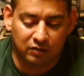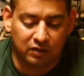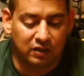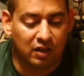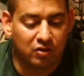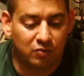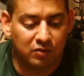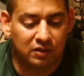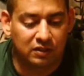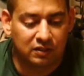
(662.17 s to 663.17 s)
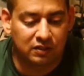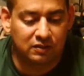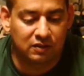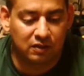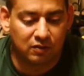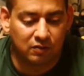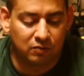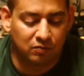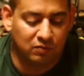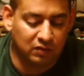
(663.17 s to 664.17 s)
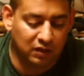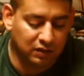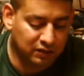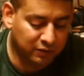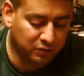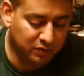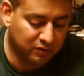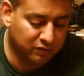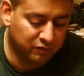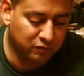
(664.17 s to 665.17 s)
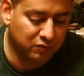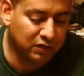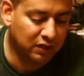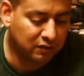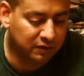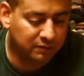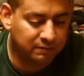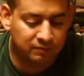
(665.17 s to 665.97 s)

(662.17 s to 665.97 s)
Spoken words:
coloring. The other one is the liquid food coloring.